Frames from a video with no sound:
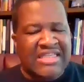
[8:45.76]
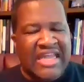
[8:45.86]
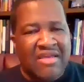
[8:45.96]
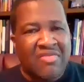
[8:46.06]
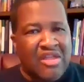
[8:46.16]

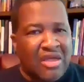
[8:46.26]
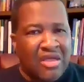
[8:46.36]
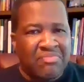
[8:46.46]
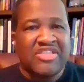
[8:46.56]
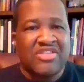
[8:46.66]
Get
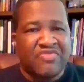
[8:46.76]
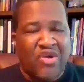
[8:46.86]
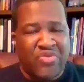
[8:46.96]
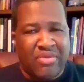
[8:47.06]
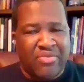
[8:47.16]
a business
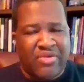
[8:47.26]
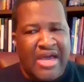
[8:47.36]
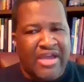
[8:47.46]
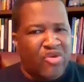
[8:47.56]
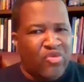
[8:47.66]
phone number.
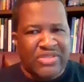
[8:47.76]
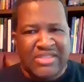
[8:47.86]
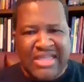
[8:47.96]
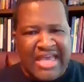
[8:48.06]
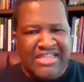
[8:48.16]
I
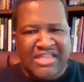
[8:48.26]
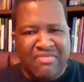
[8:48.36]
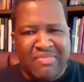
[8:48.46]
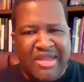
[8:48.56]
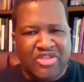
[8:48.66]
always ask
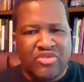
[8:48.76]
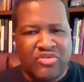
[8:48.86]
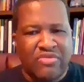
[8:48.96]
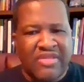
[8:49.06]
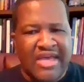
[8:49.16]
everybody
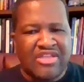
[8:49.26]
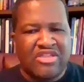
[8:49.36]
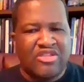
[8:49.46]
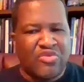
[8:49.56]
to do that.